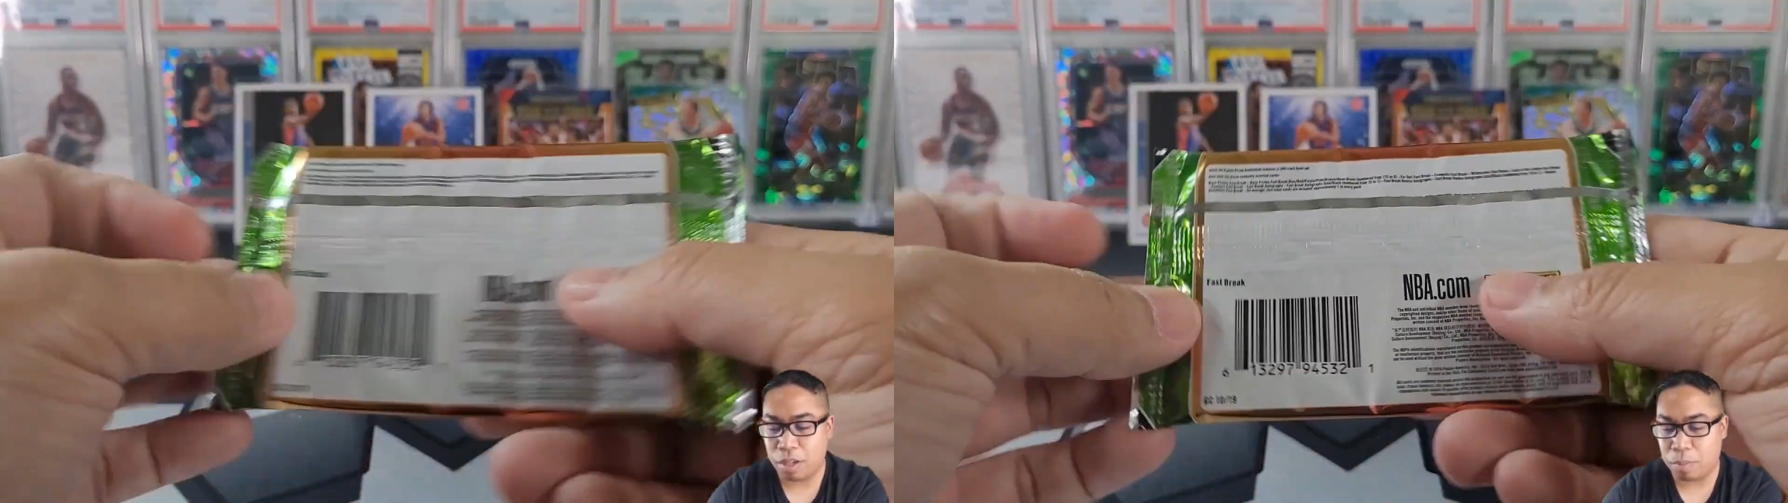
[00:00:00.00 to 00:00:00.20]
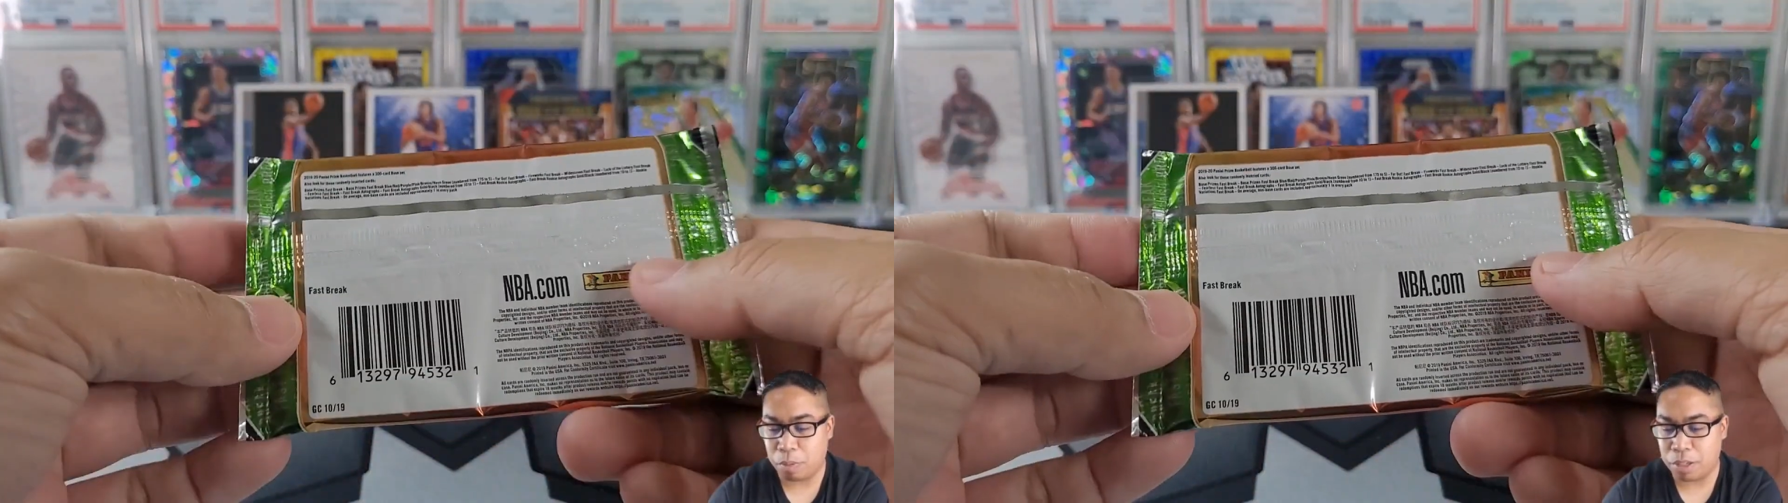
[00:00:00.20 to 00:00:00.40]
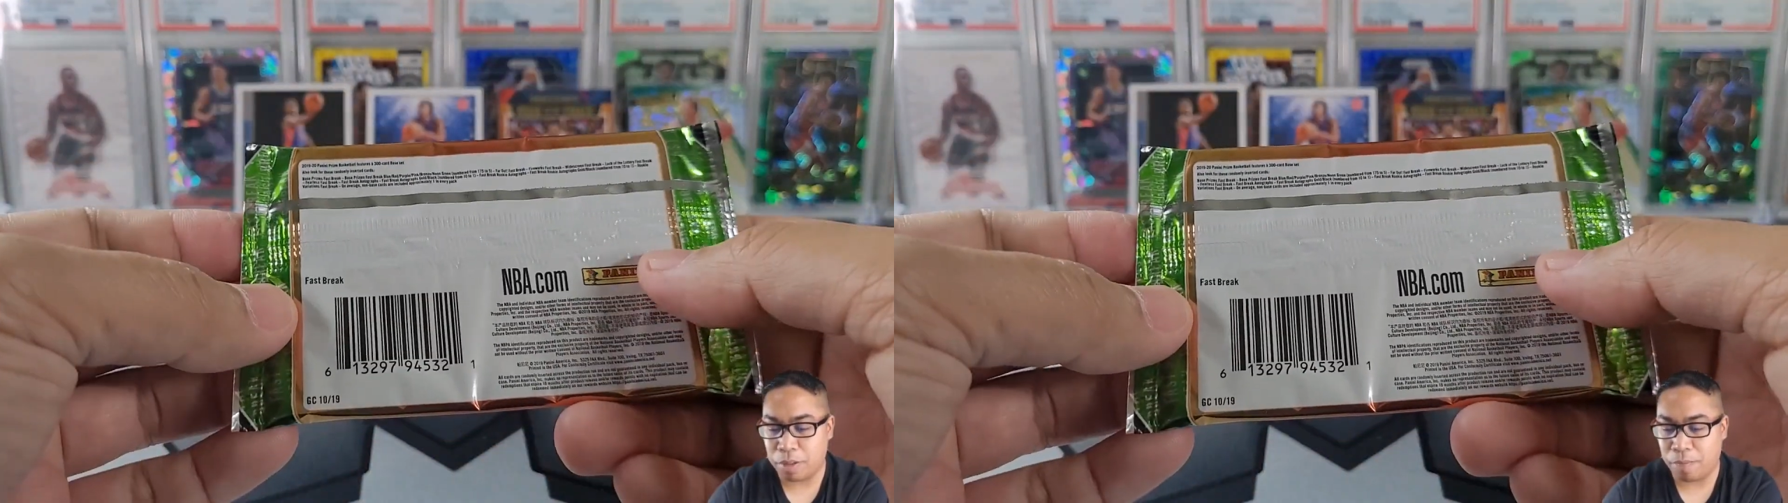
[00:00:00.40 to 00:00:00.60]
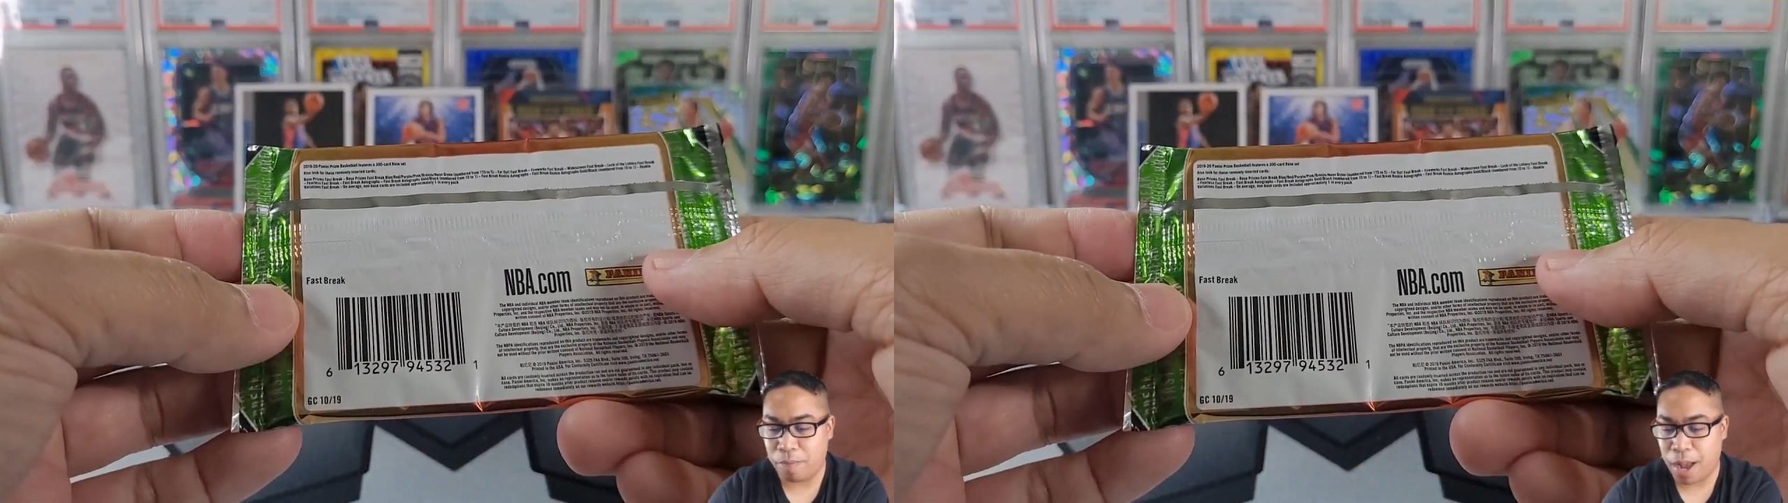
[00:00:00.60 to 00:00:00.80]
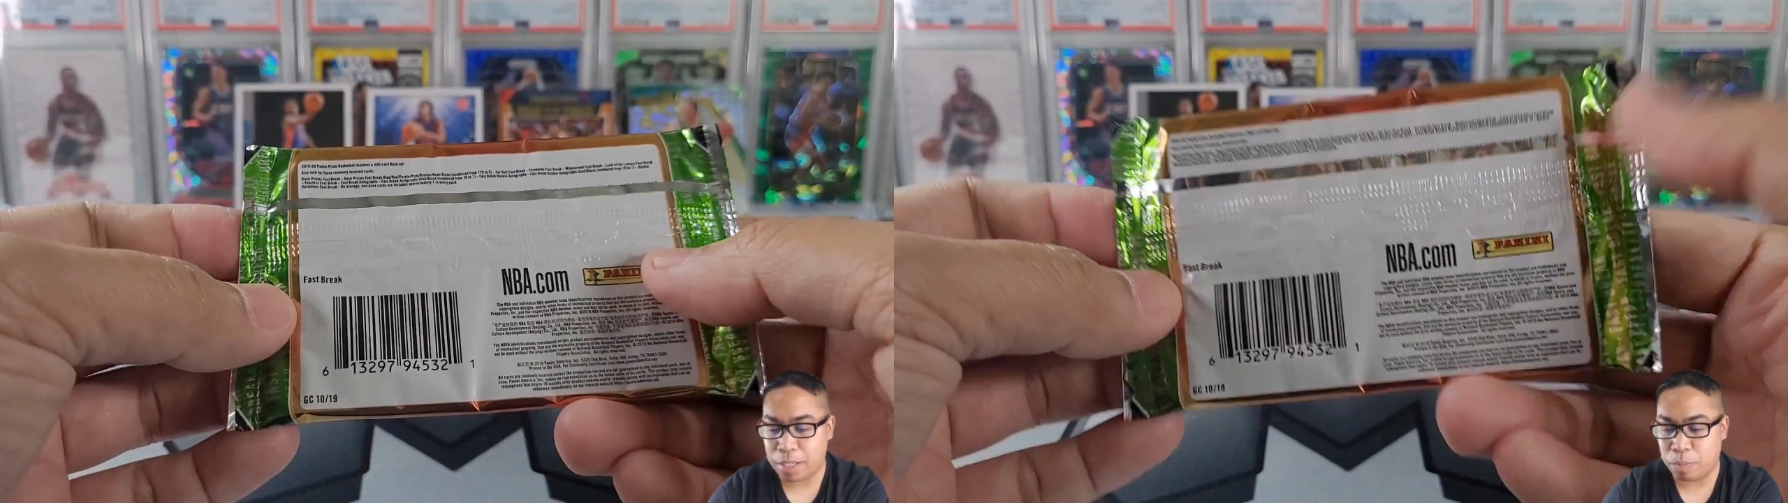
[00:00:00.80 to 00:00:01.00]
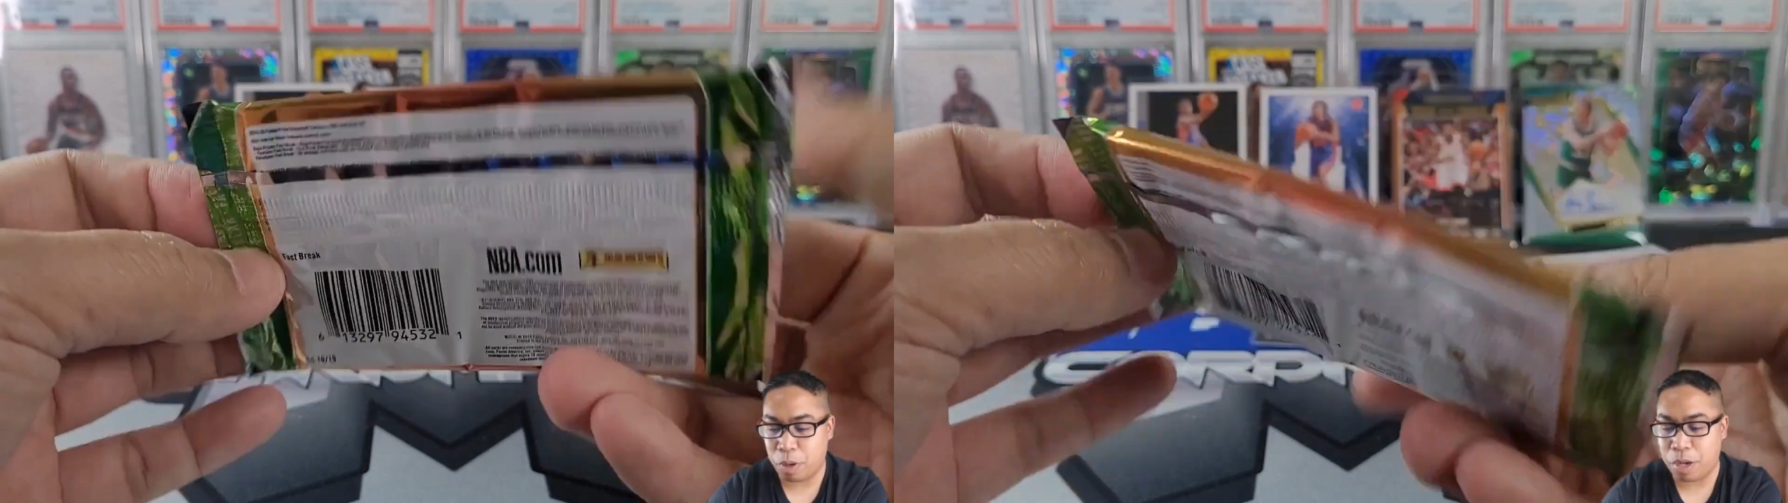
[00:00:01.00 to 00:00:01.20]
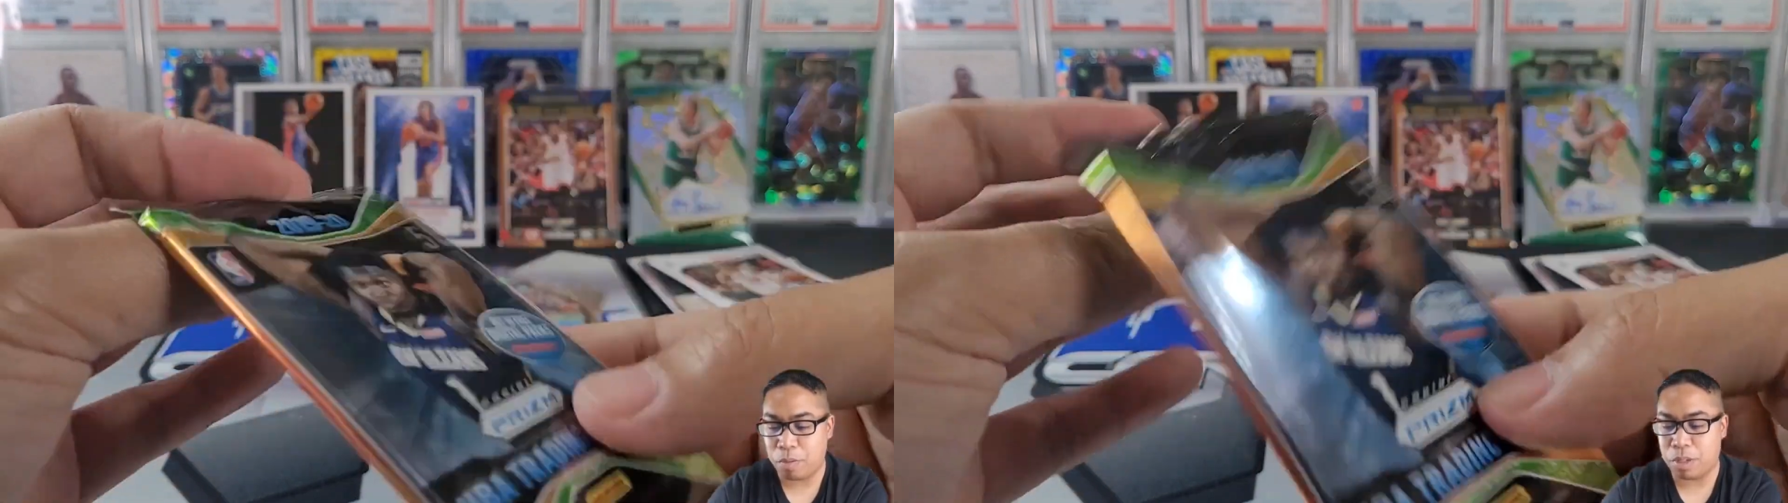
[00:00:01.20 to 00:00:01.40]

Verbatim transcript: of Prizm Fast Break.